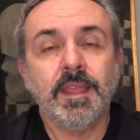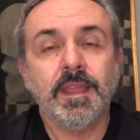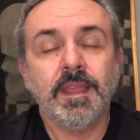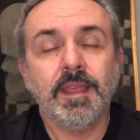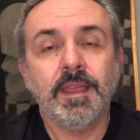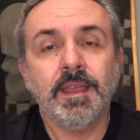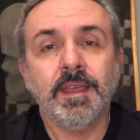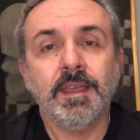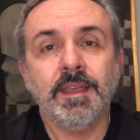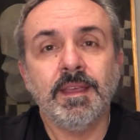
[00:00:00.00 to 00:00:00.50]

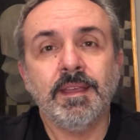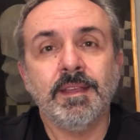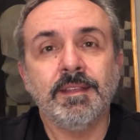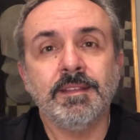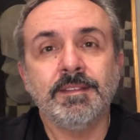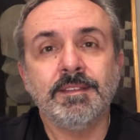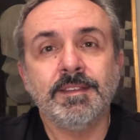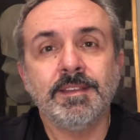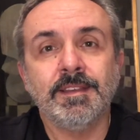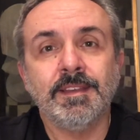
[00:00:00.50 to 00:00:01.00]

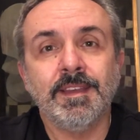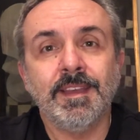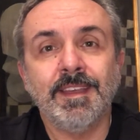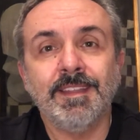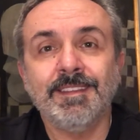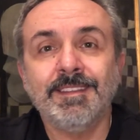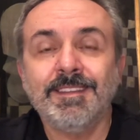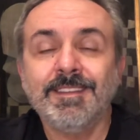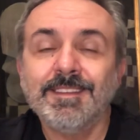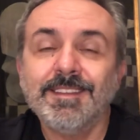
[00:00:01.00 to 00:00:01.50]
And
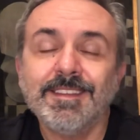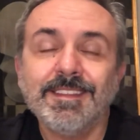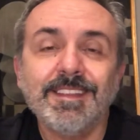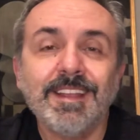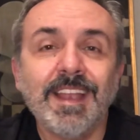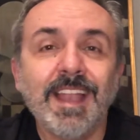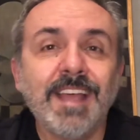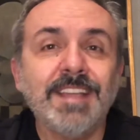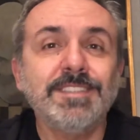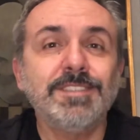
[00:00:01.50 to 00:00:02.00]
the
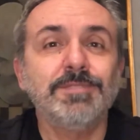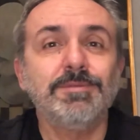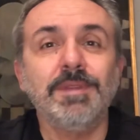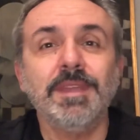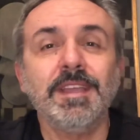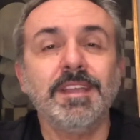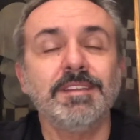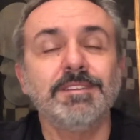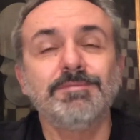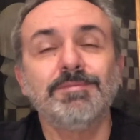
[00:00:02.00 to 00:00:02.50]
last
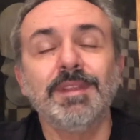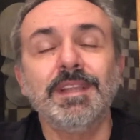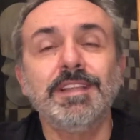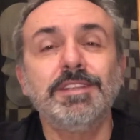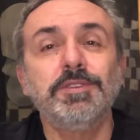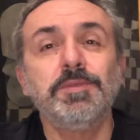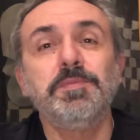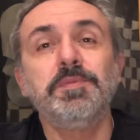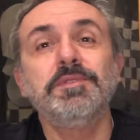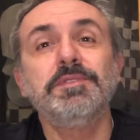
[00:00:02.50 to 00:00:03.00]
trick is really
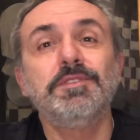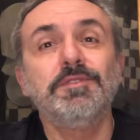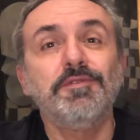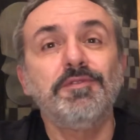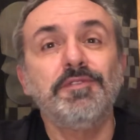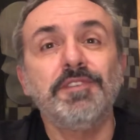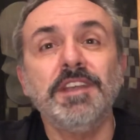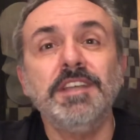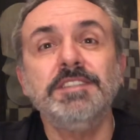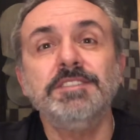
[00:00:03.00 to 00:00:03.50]
to put the
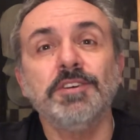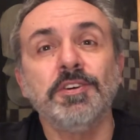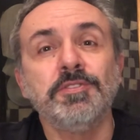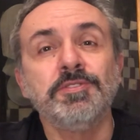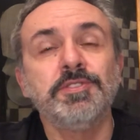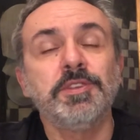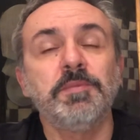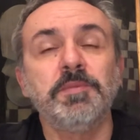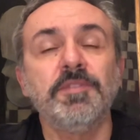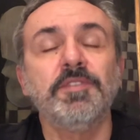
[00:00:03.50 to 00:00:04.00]
phrase on
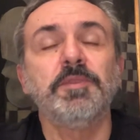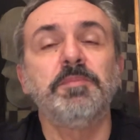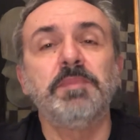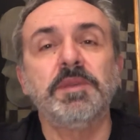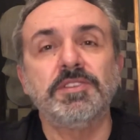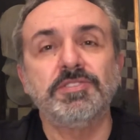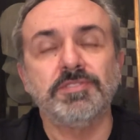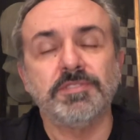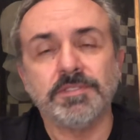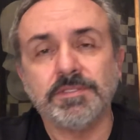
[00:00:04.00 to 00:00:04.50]
top of your
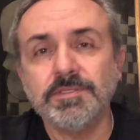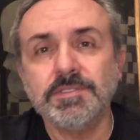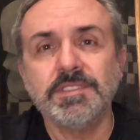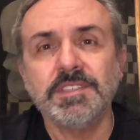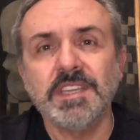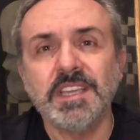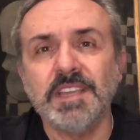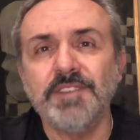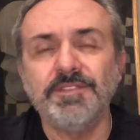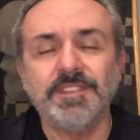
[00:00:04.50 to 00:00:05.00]
picture to
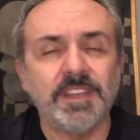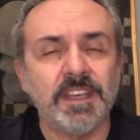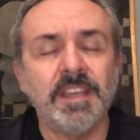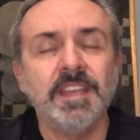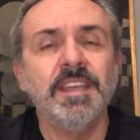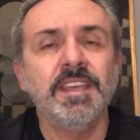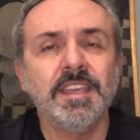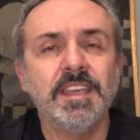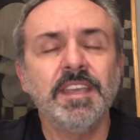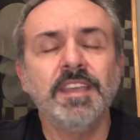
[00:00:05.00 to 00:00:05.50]
see if
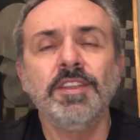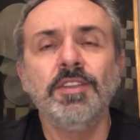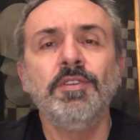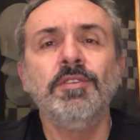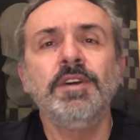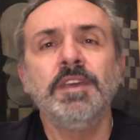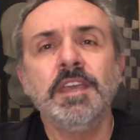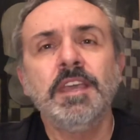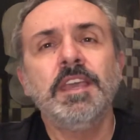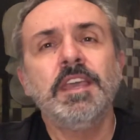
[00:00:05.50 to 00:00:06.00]

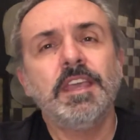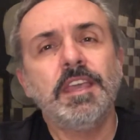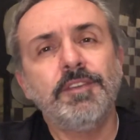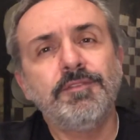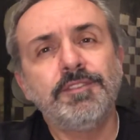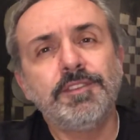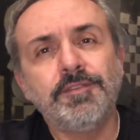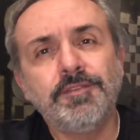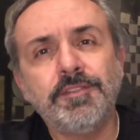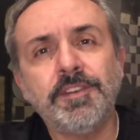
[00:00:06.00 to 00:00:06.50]

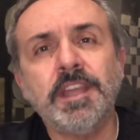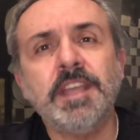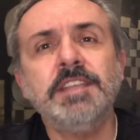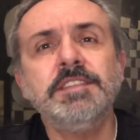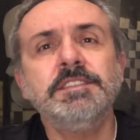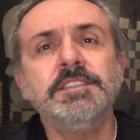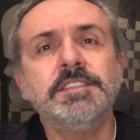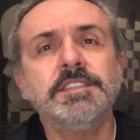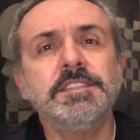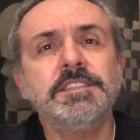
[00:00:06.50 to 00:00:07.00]
the
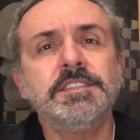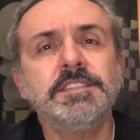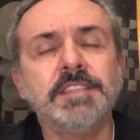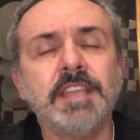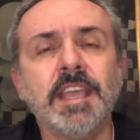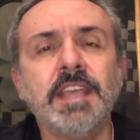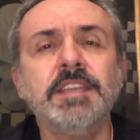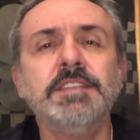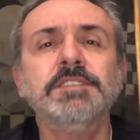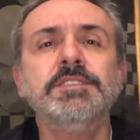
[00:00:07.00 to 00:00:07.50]
phrase
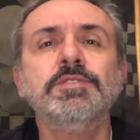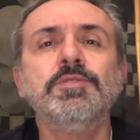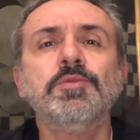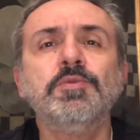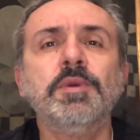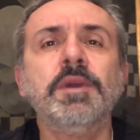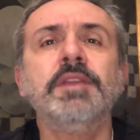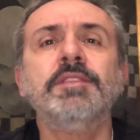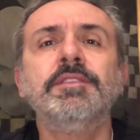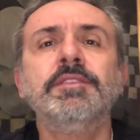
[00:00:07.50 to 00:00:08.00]
stays
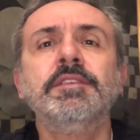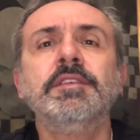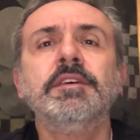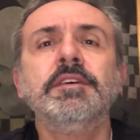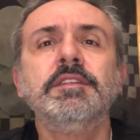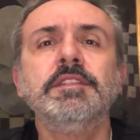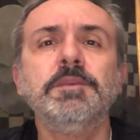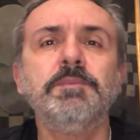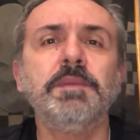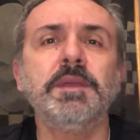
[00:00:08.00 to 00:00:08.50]
with
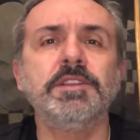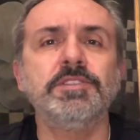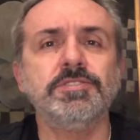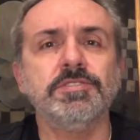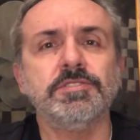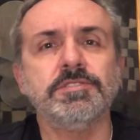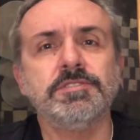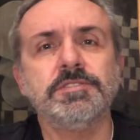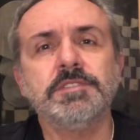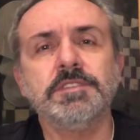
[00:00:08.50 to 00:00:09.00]
the
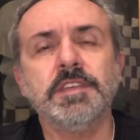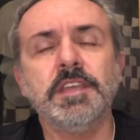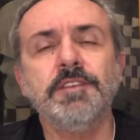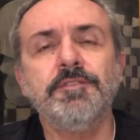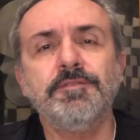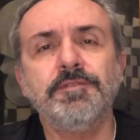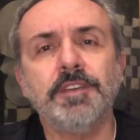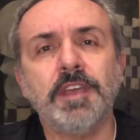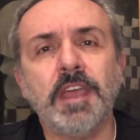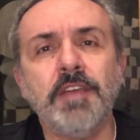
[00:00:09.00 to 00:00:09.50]
pictures,
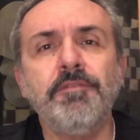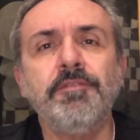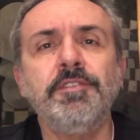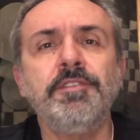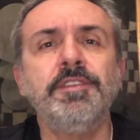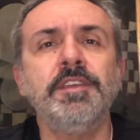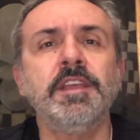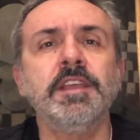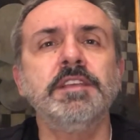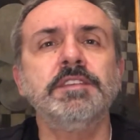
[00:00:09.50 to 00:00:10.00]
if
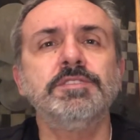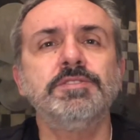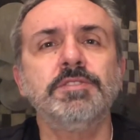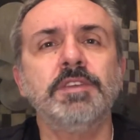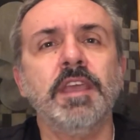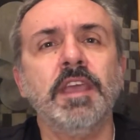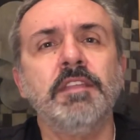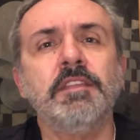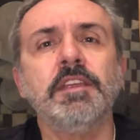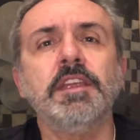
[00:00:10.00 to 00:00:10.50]
everything is
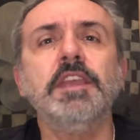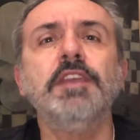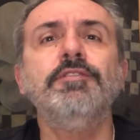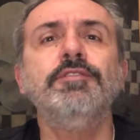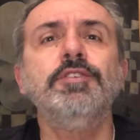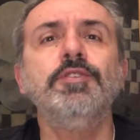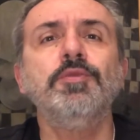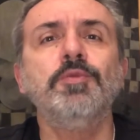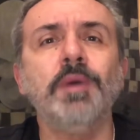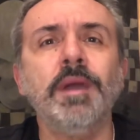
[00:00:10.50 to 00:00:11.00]
together, if
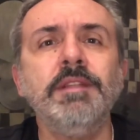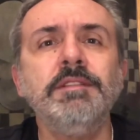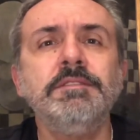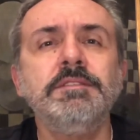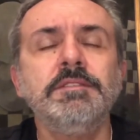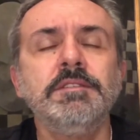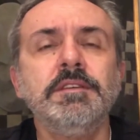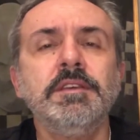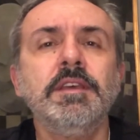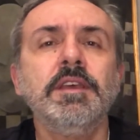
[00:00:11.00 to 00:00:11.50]
you
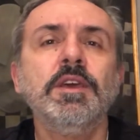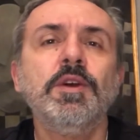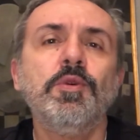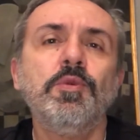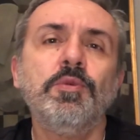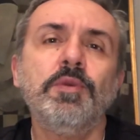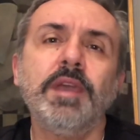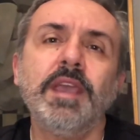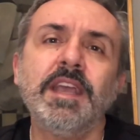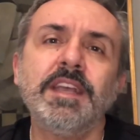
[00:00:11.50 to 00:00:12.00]
went
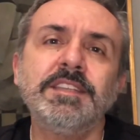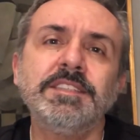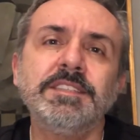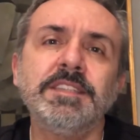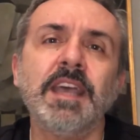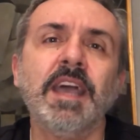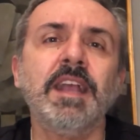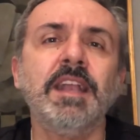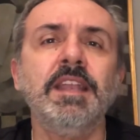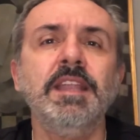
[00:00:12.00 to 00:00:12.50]

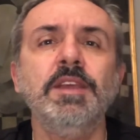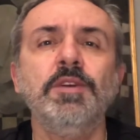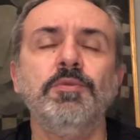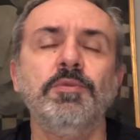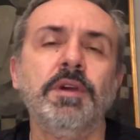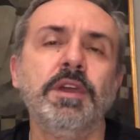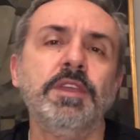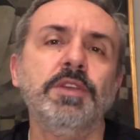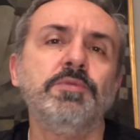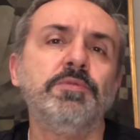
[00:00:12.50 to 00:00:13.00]
exactly
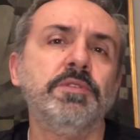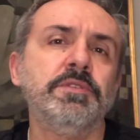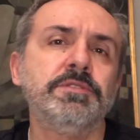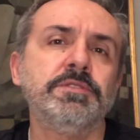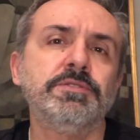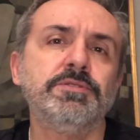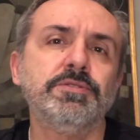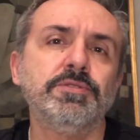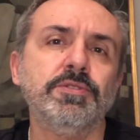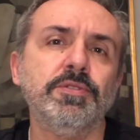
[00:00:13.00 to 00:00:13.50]
where you
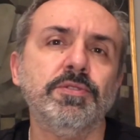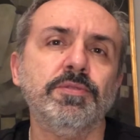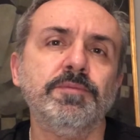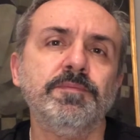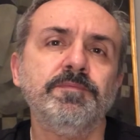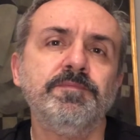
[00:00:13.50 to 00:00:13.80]
wanted to go.